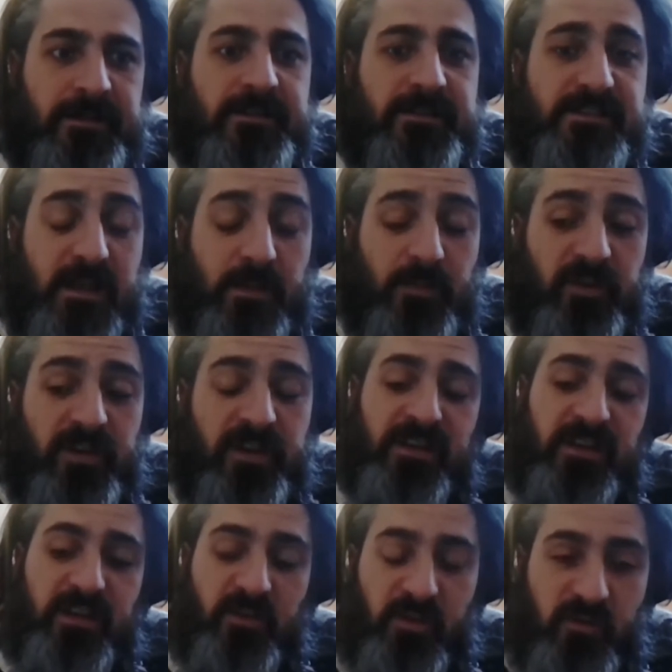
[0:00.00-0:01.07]
separate, and
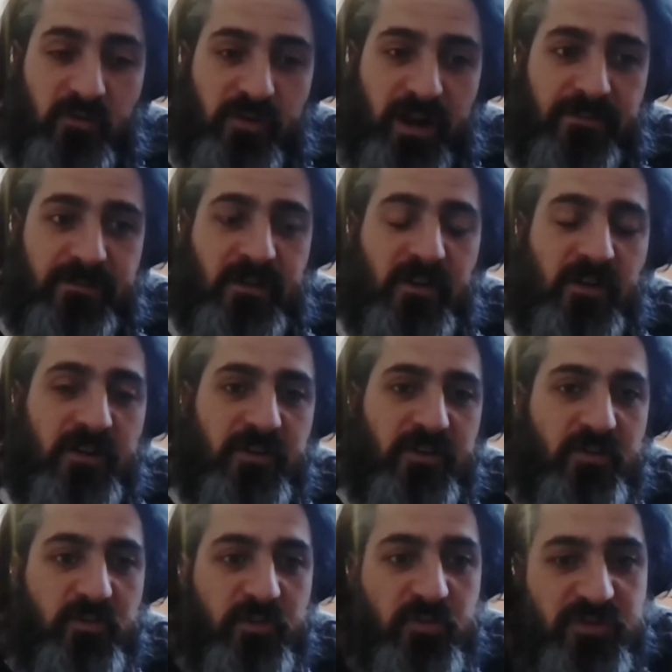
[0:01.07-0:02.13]
then you would graft it onto
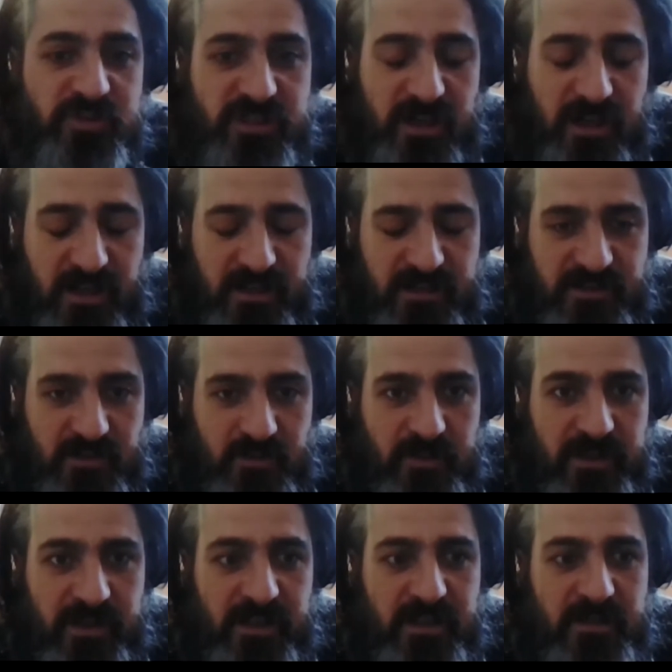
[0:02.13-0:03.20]
the rootstock. So
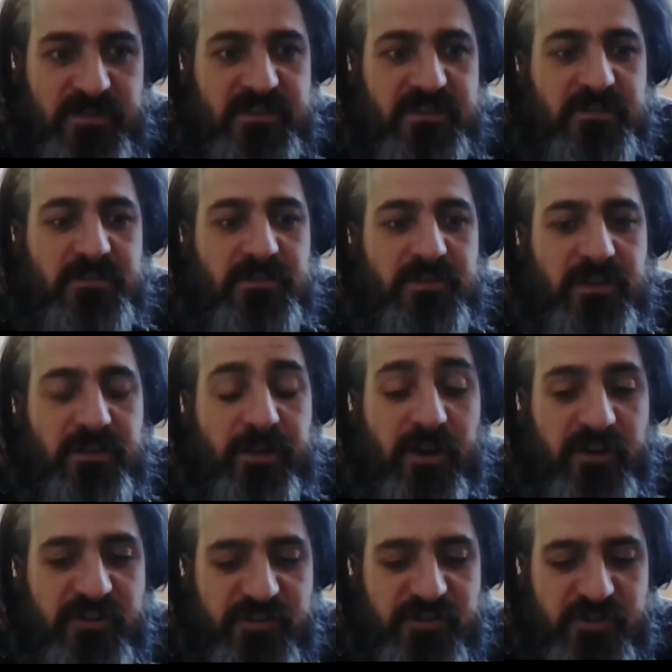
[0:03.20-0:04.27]
when it comes to the
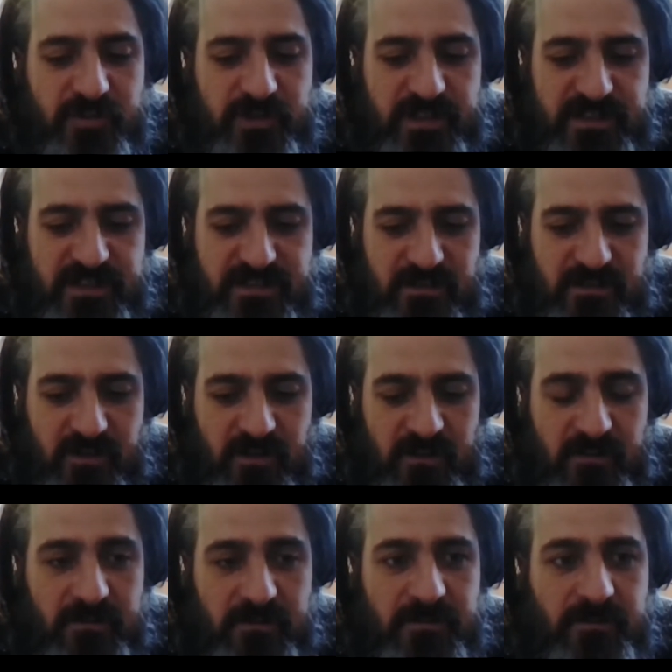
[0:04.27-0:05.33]
larger trees, they're
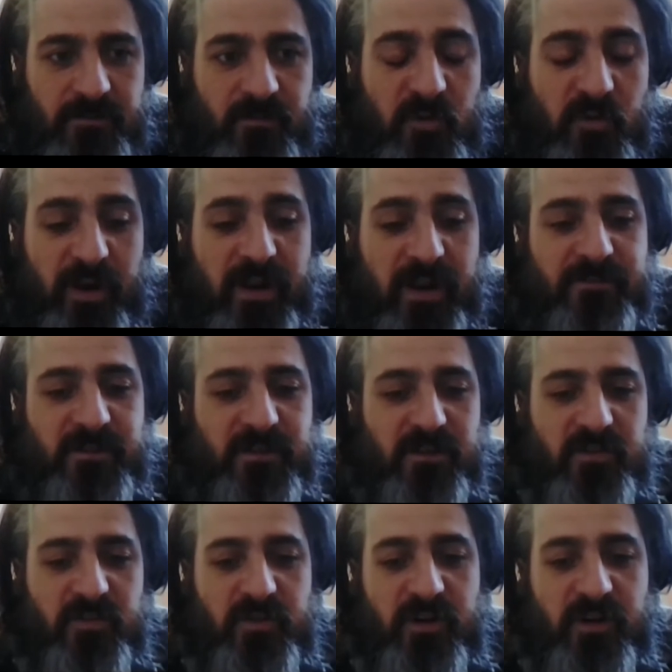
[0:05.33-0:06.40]
all grafted
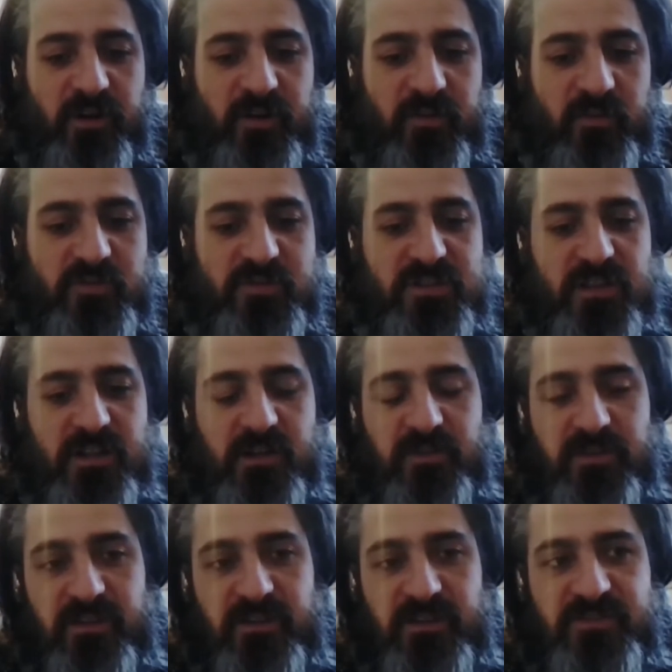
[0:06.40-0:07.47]
onto a hardy rootstock
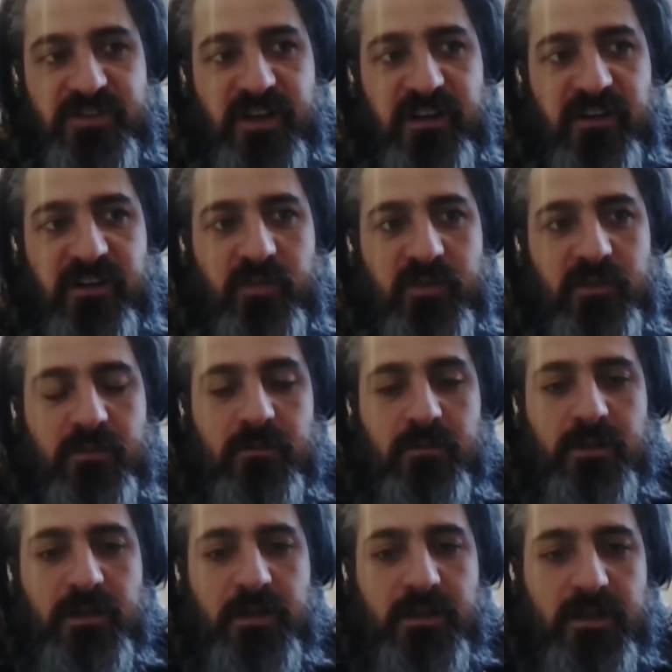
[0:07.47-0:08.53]
with the desirable
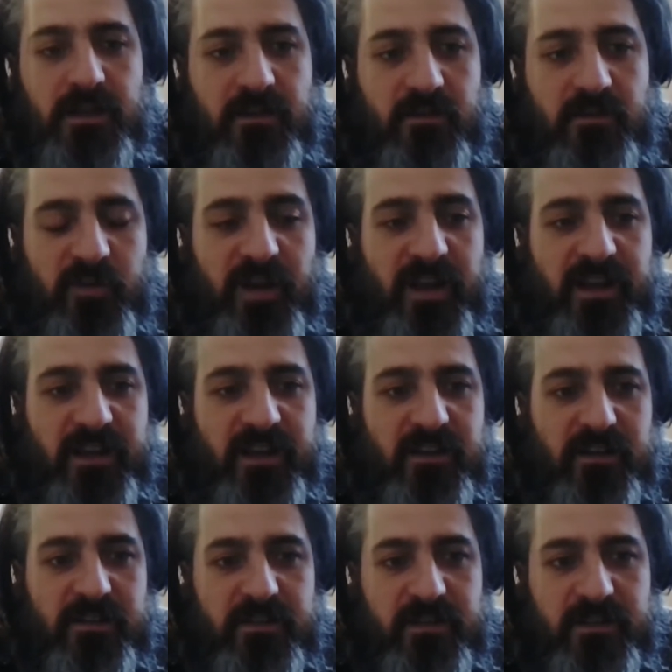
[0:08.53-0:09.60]
variety
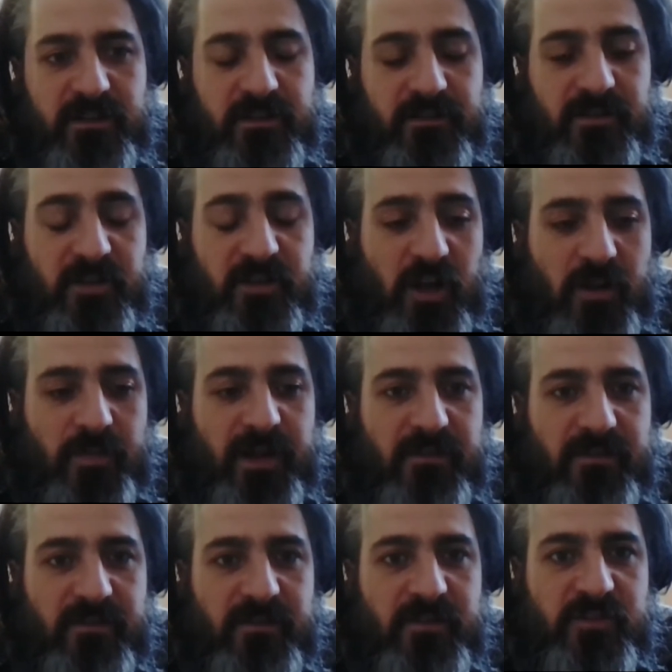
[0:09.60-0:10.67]
on the top half
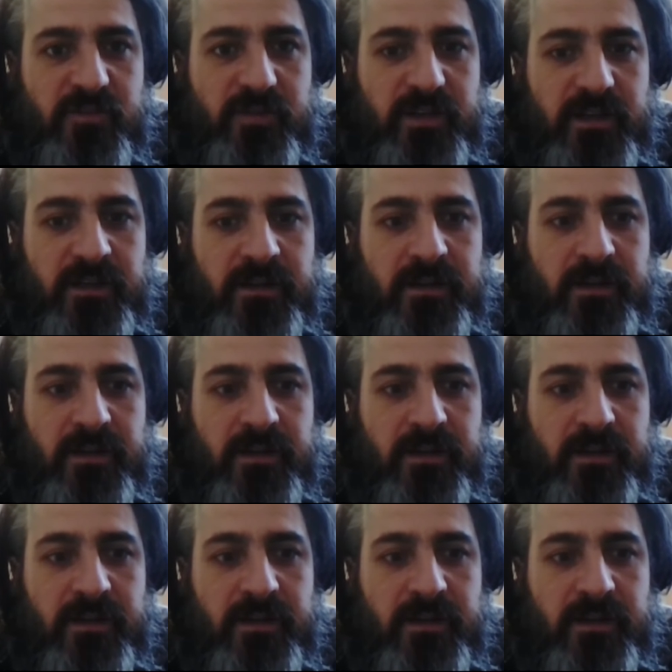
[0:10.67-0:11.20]
of the tree.